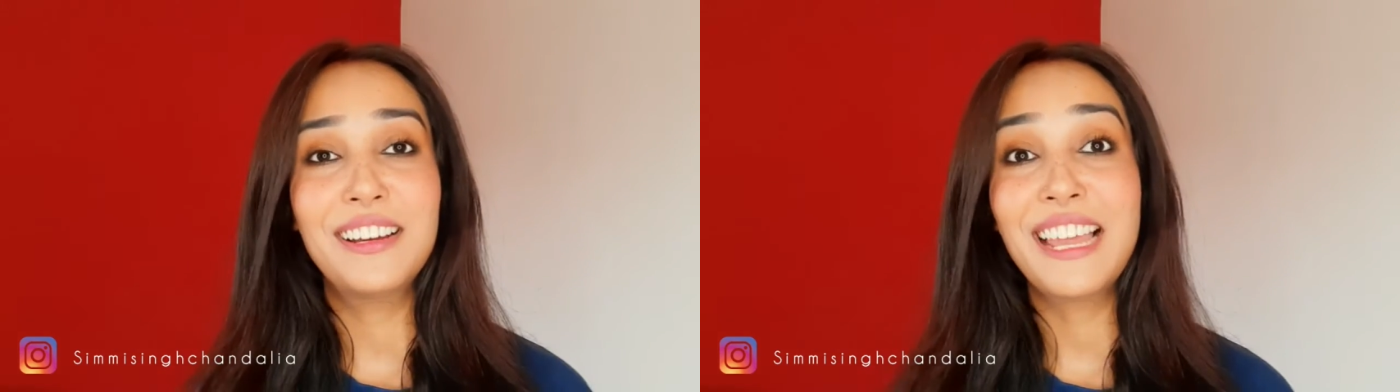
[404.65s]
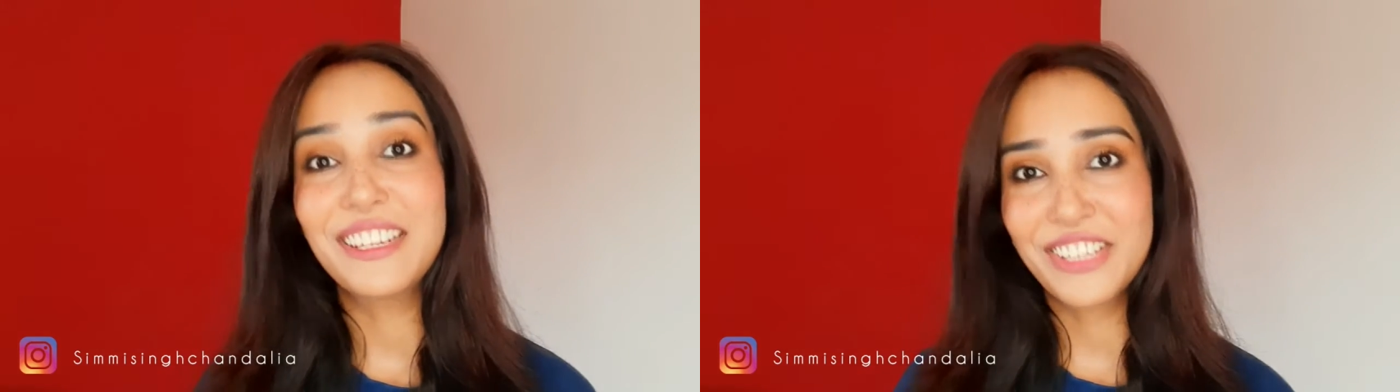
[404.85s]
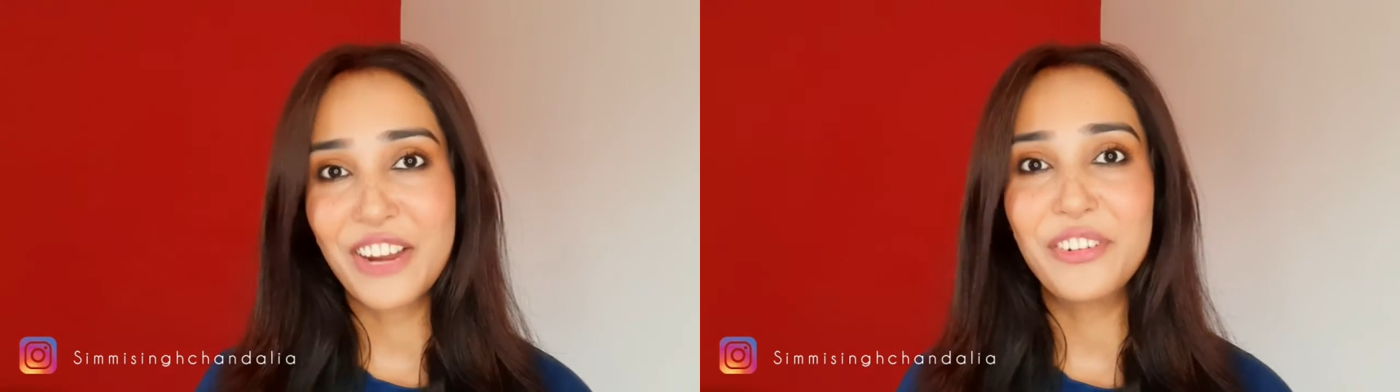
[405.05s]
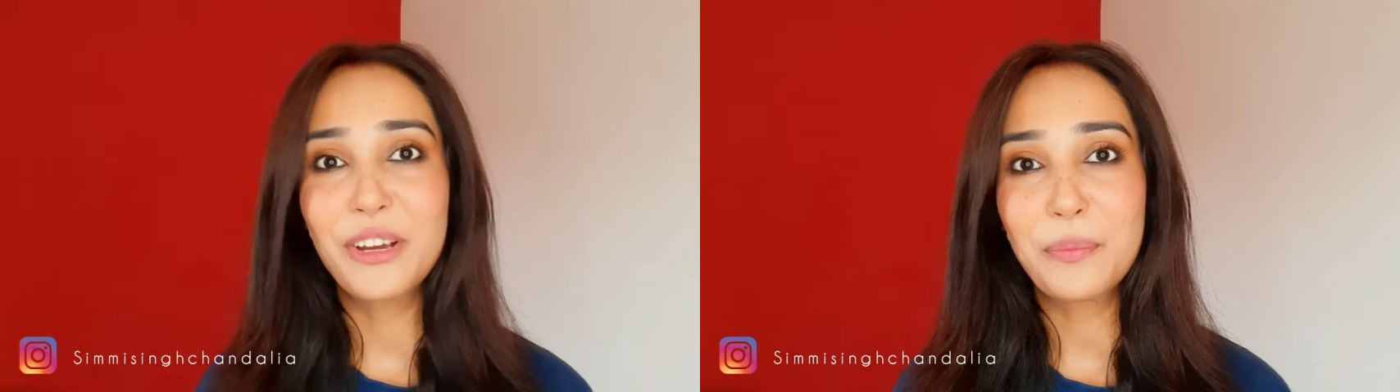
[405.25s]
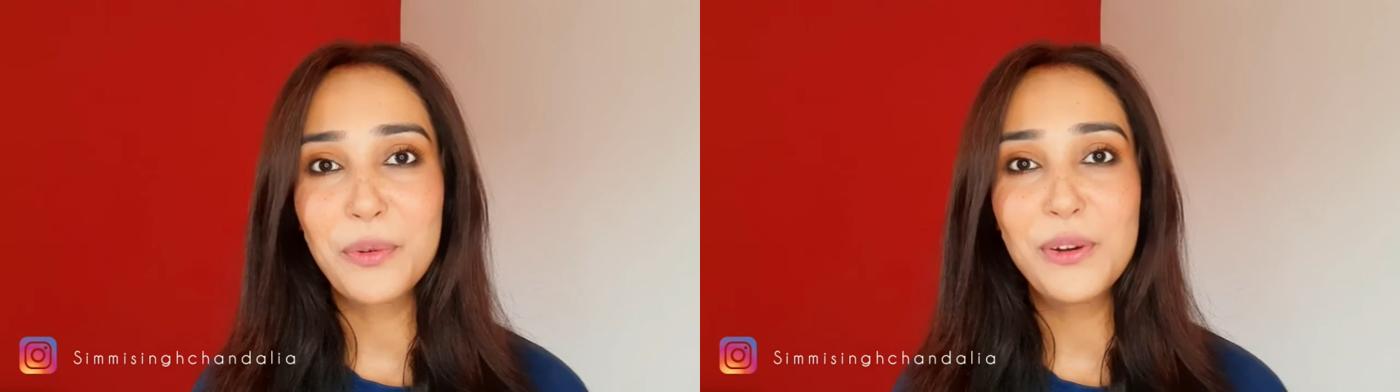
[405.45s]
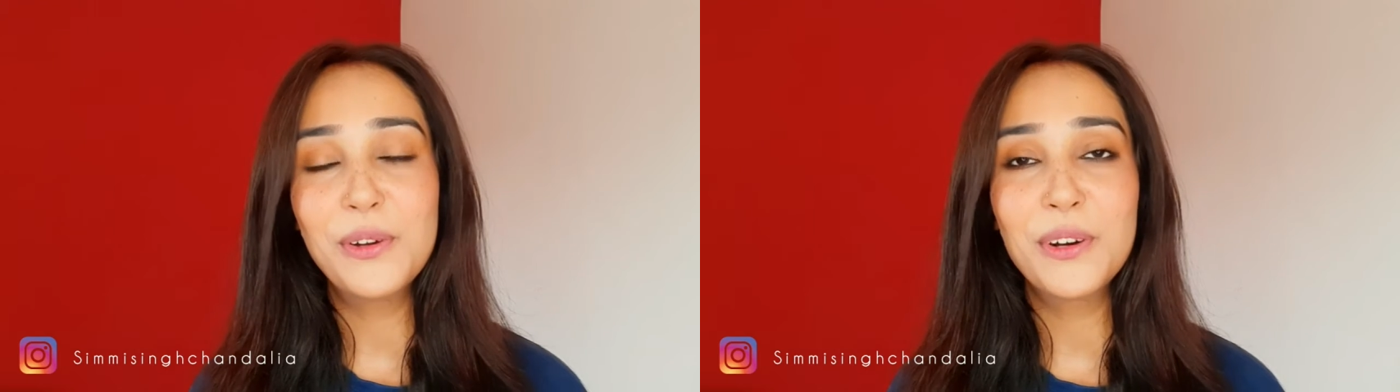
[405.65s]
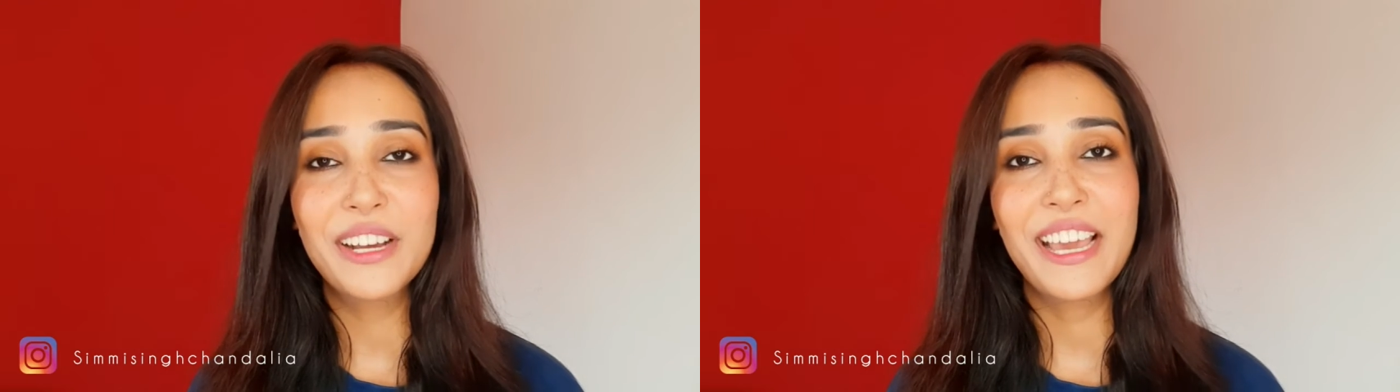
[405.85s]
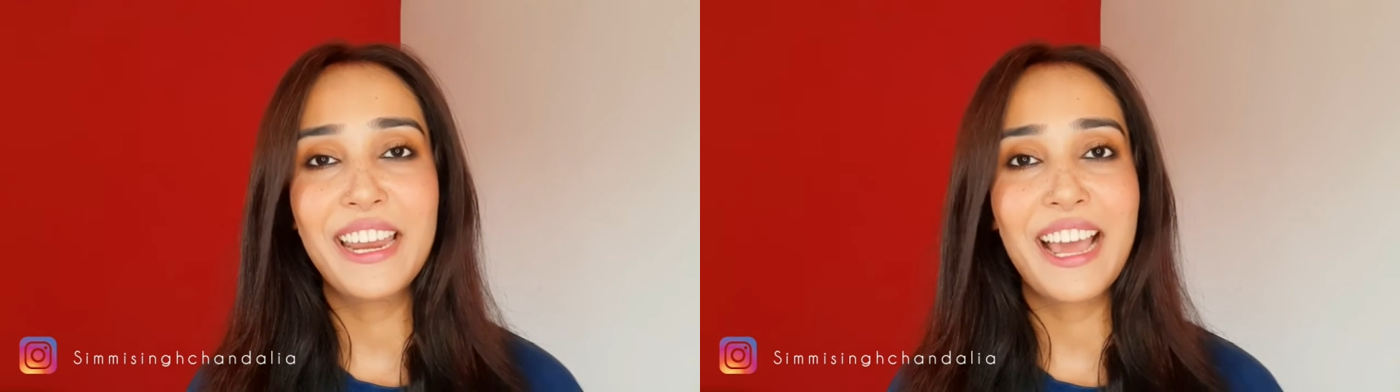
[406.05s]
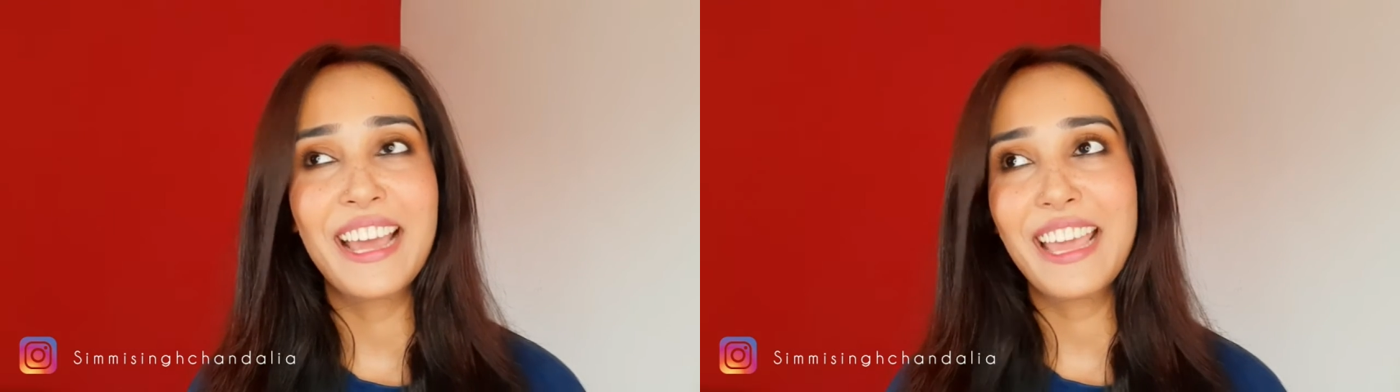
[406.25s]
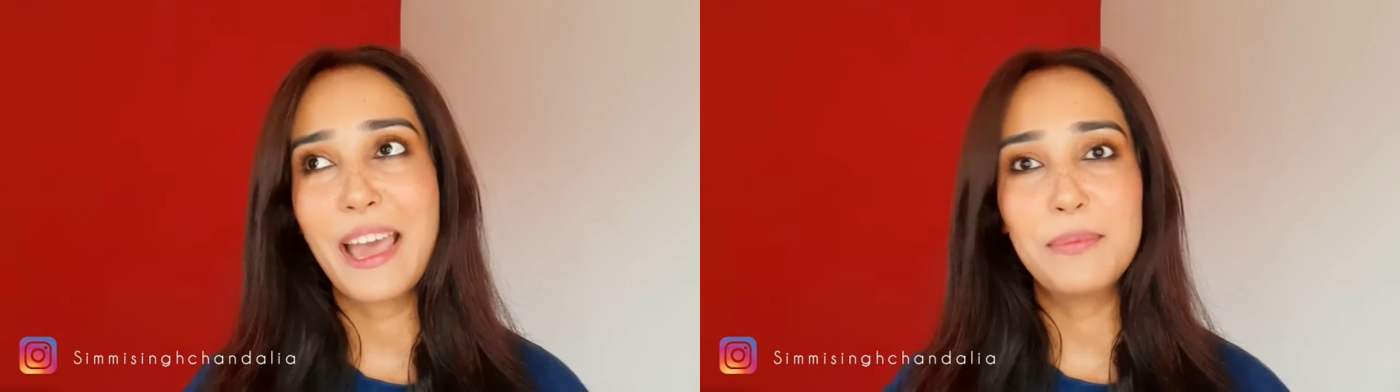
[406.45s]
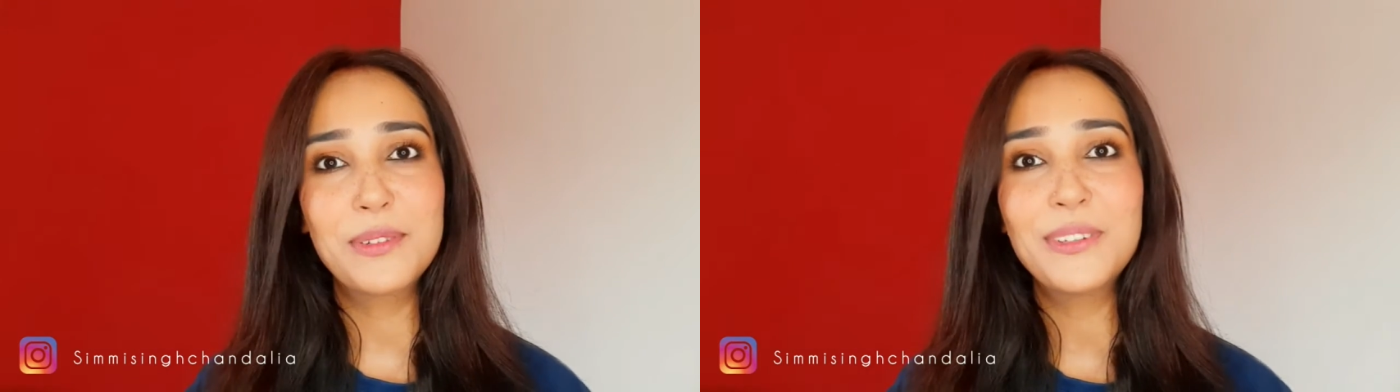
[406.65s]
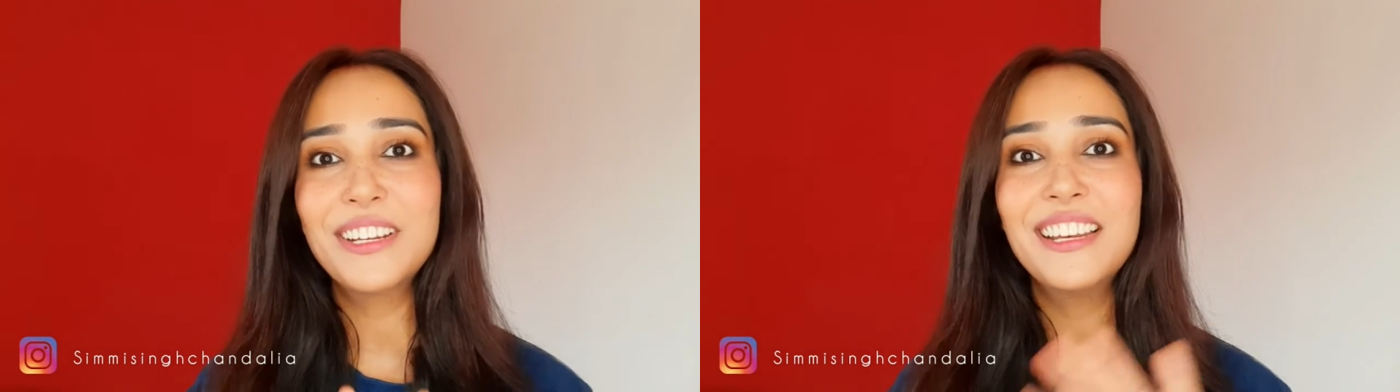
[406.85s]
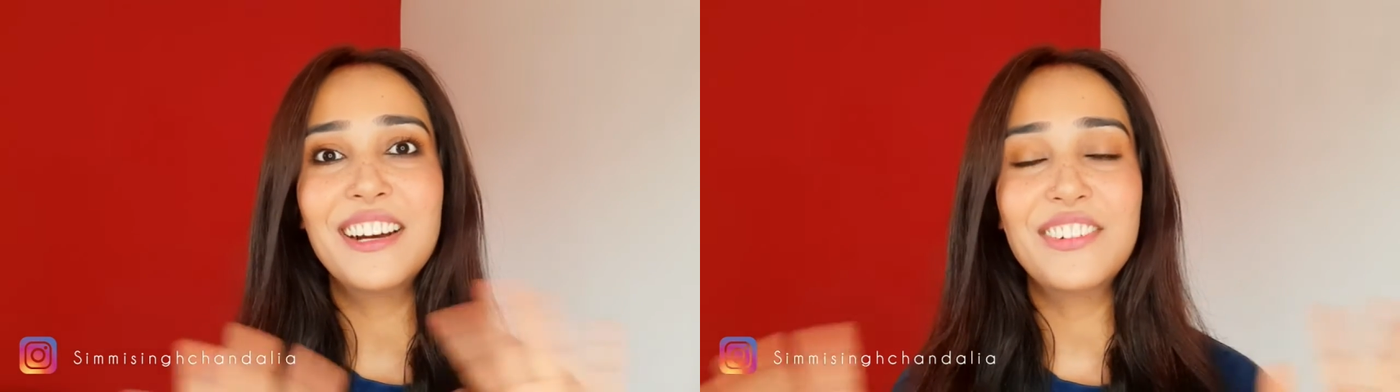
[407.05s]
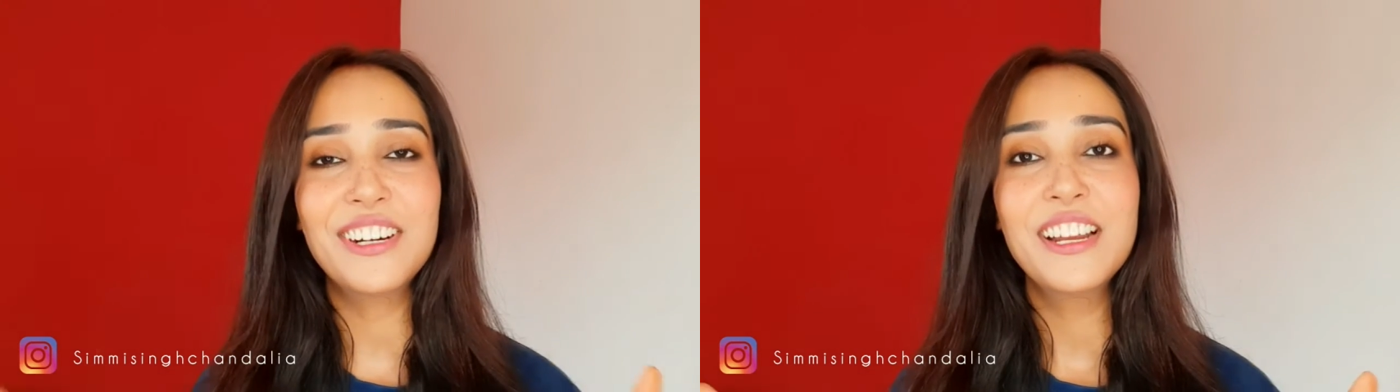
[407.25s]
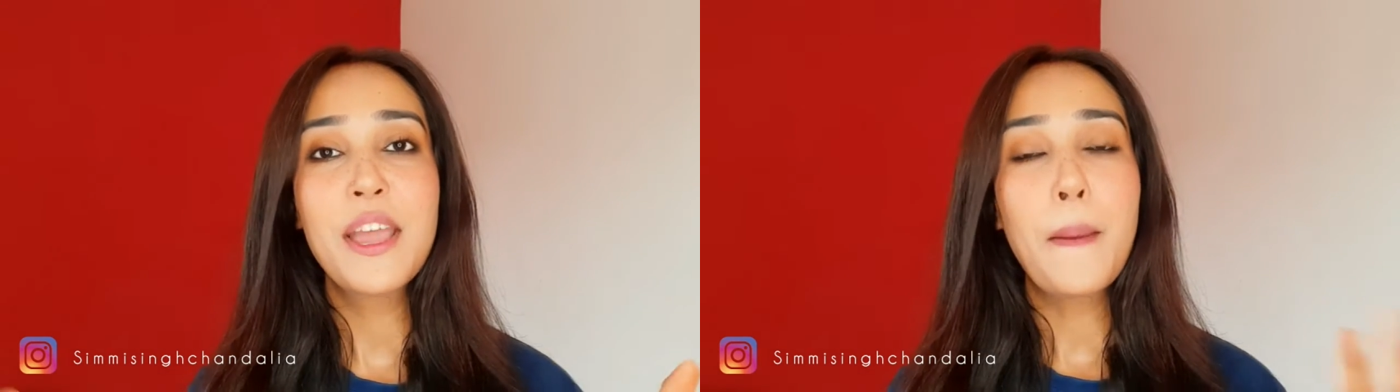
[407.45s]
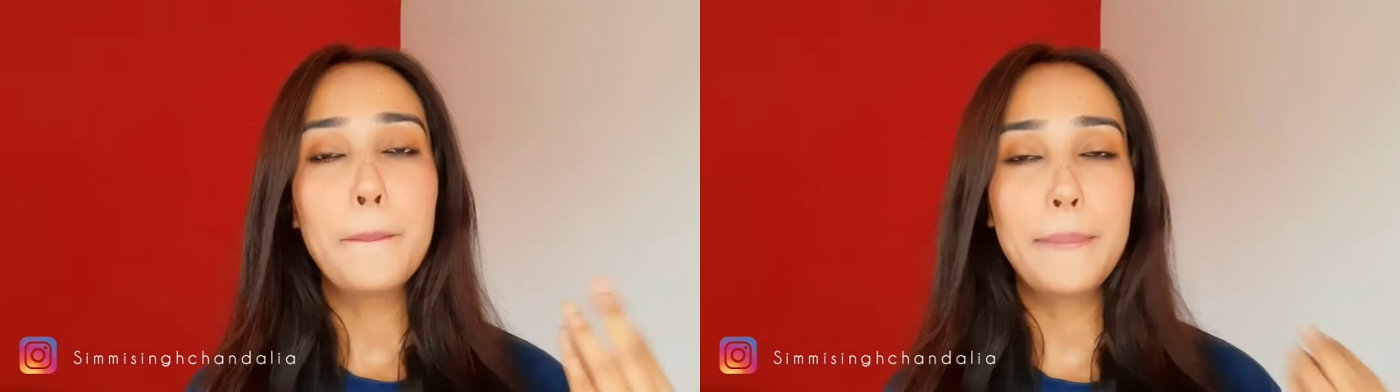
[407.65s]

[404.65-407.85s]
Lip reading: like Janhavi Kapoor look, and I absolutely love her